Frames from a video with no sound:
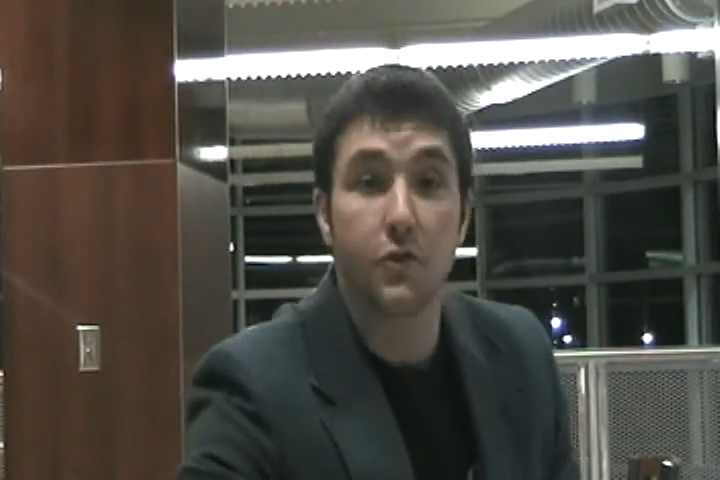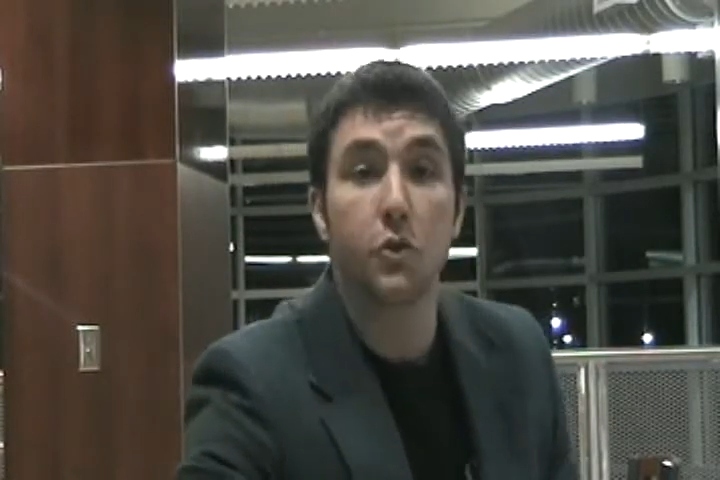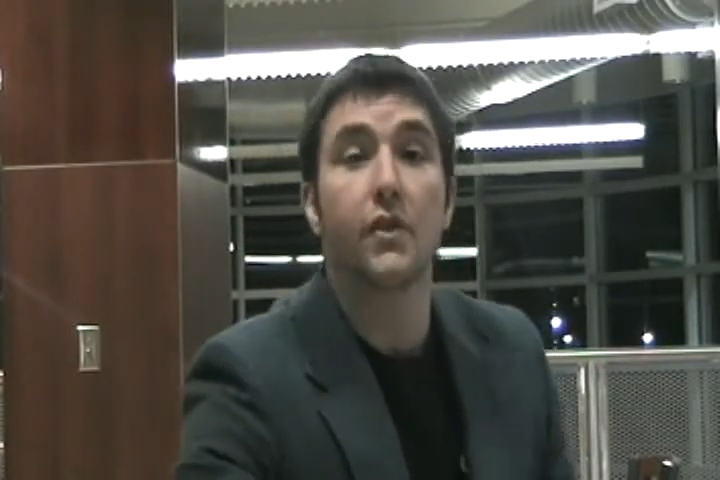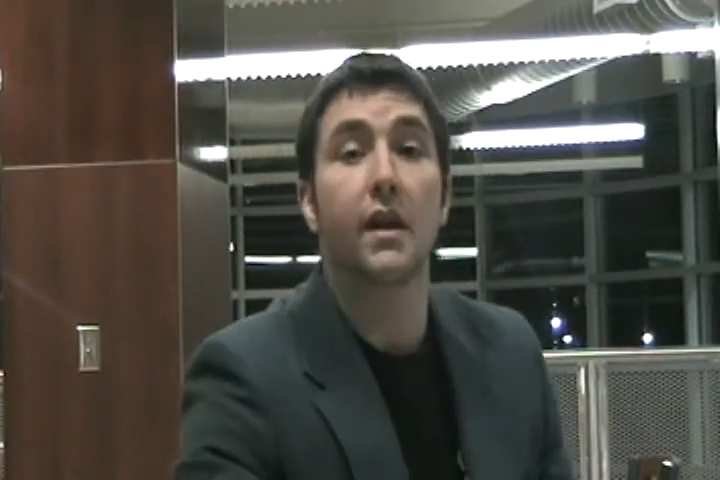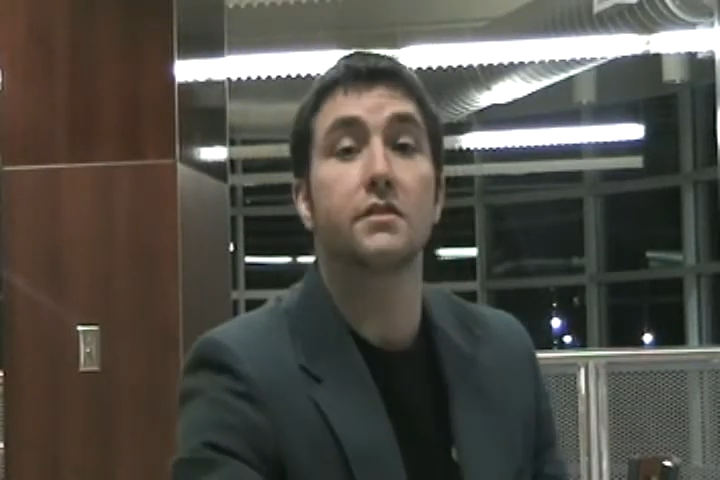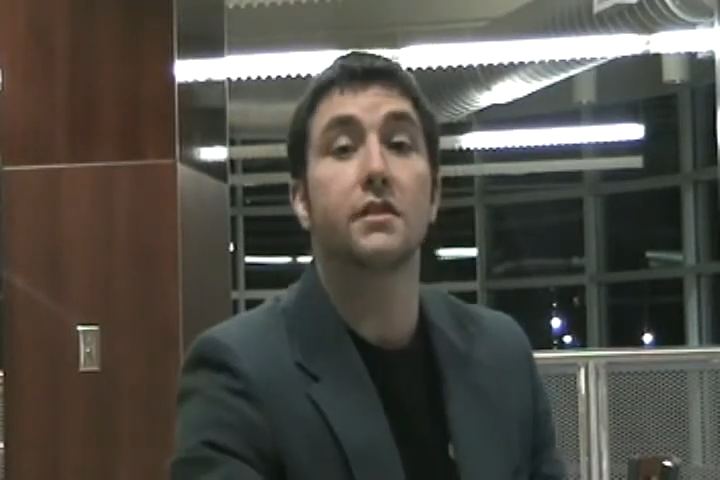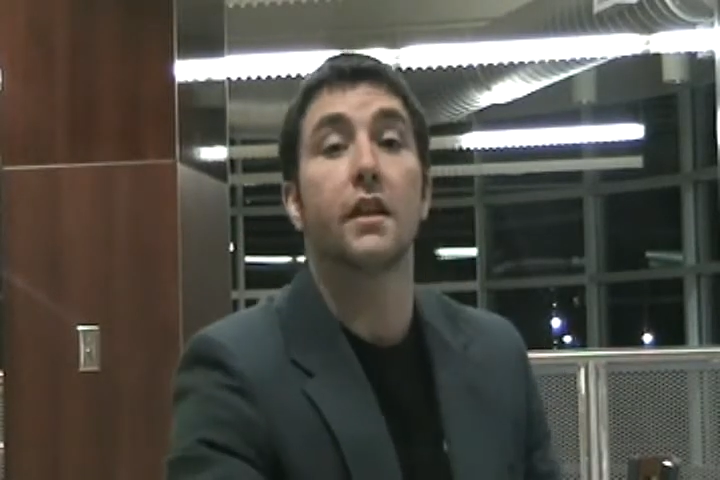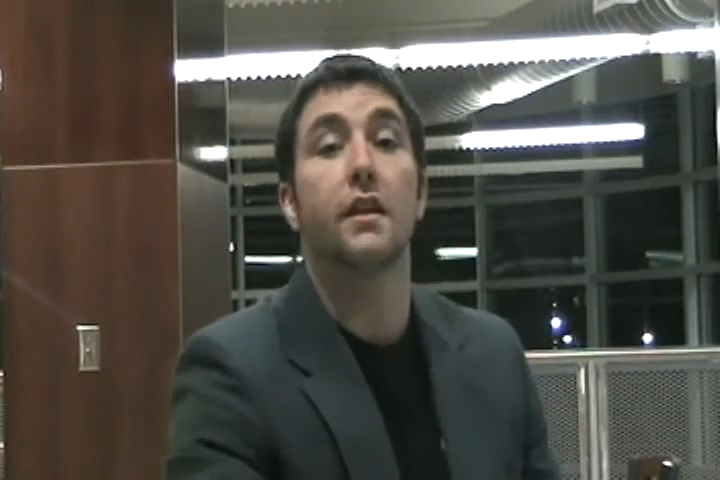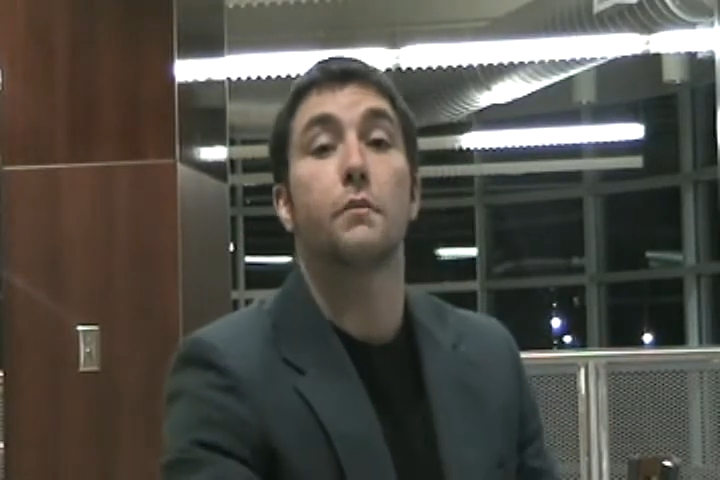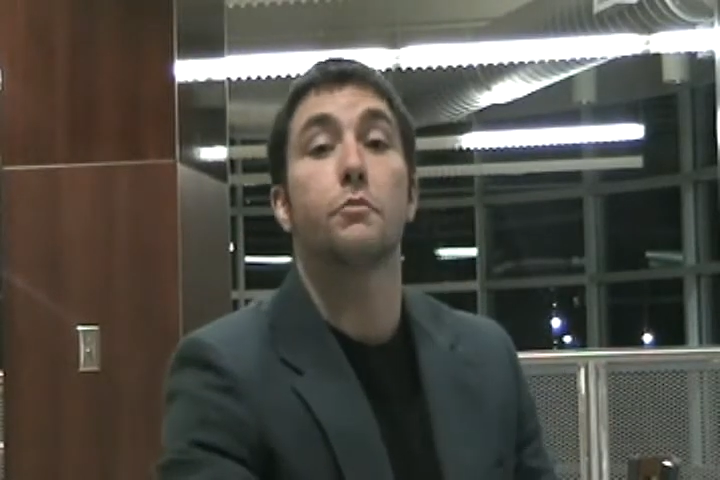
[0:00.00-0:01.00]
the
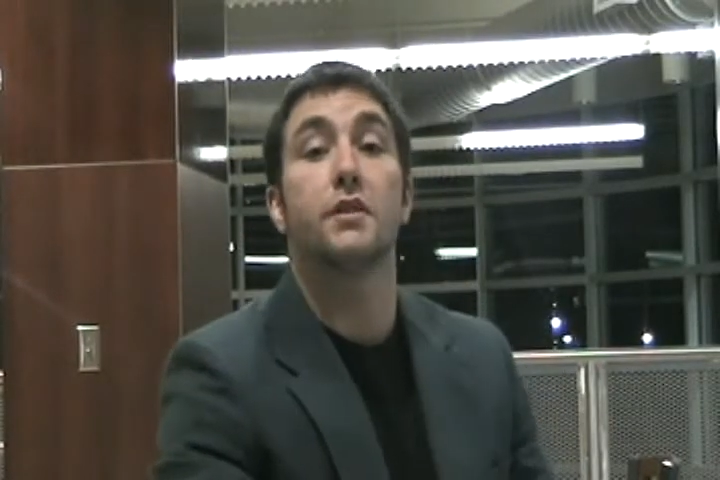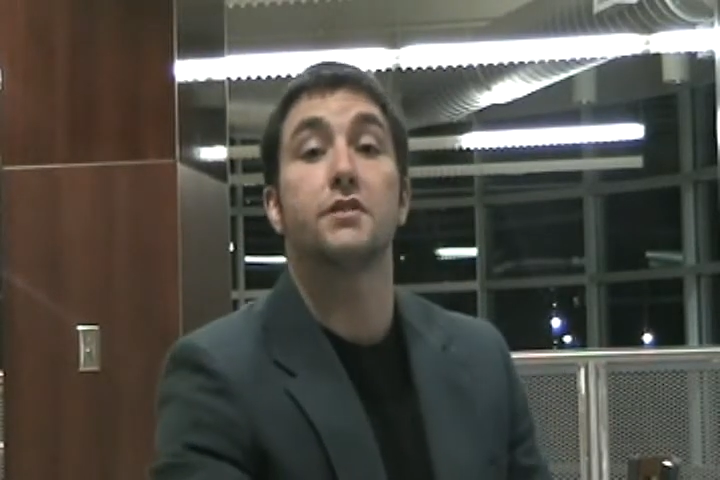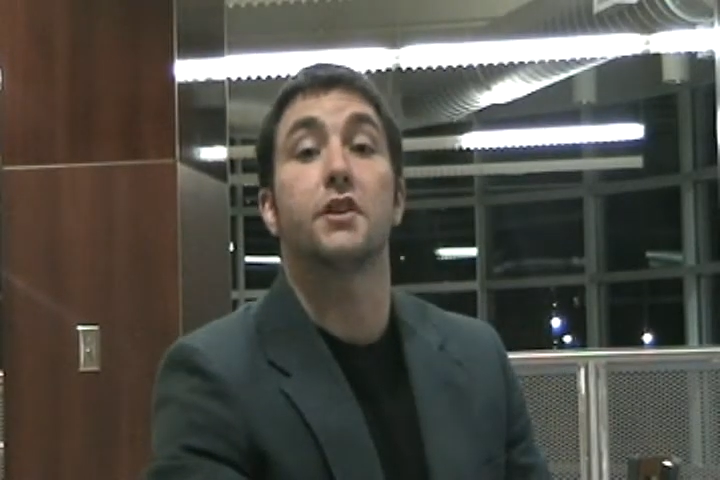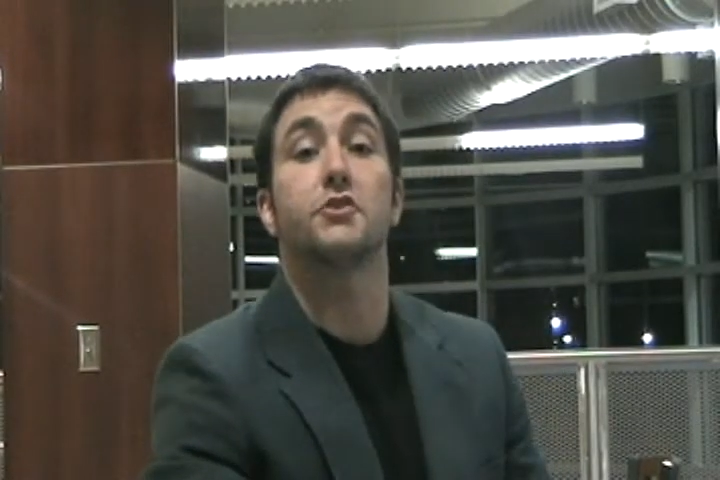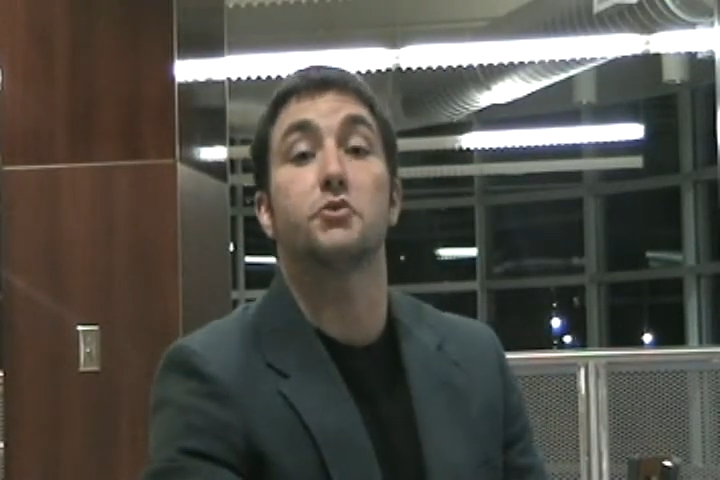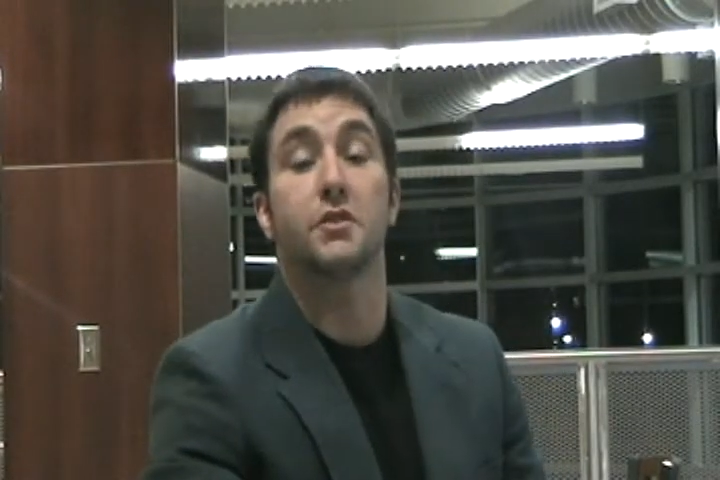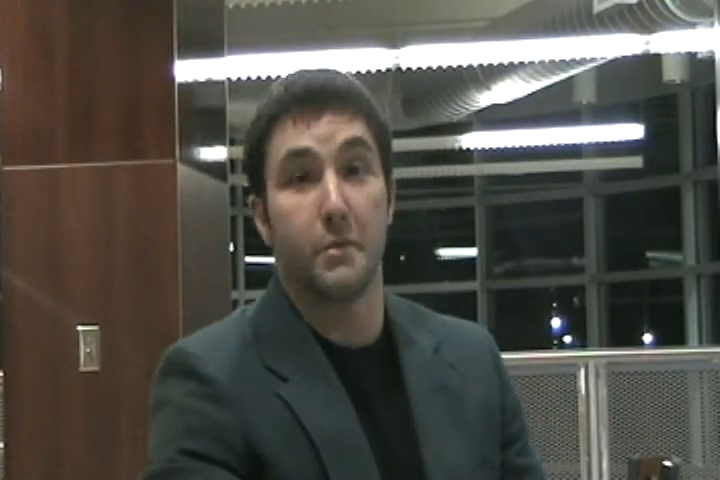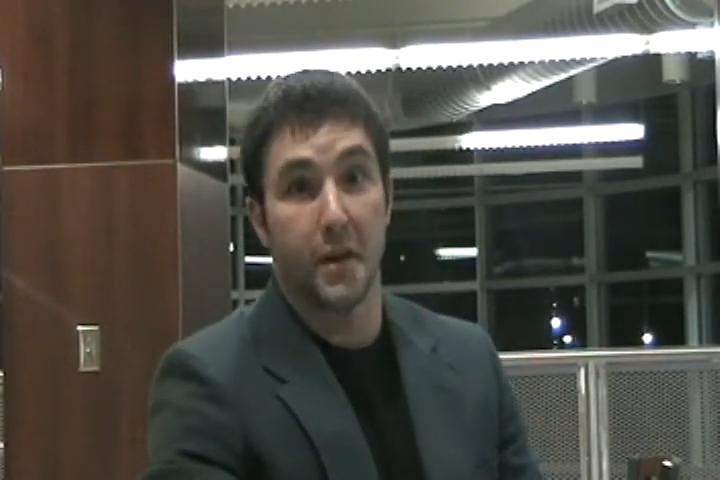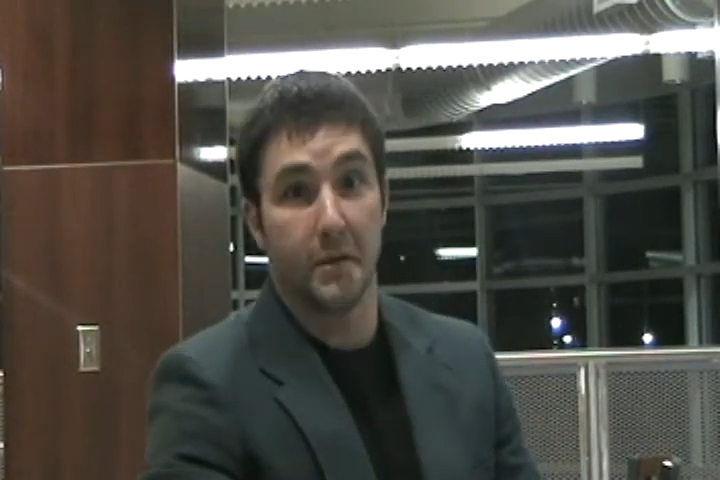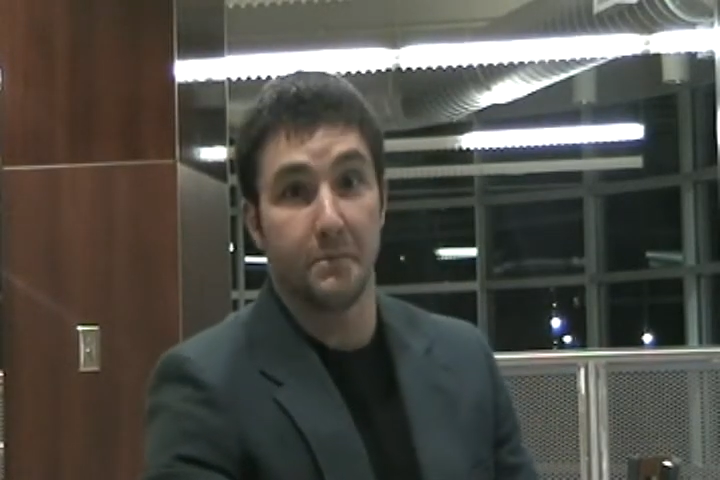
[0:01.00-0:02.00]
2008 presidential
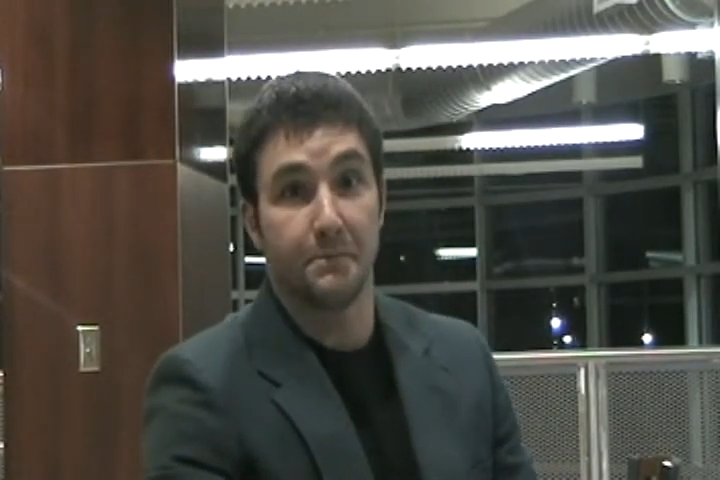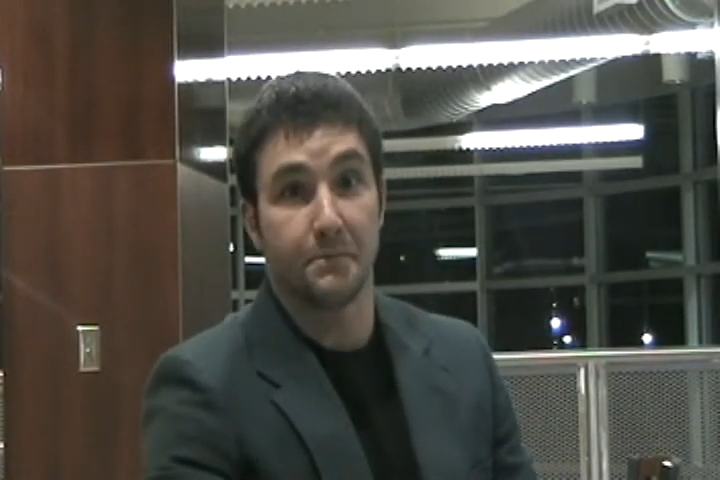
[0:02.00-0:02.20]
debate.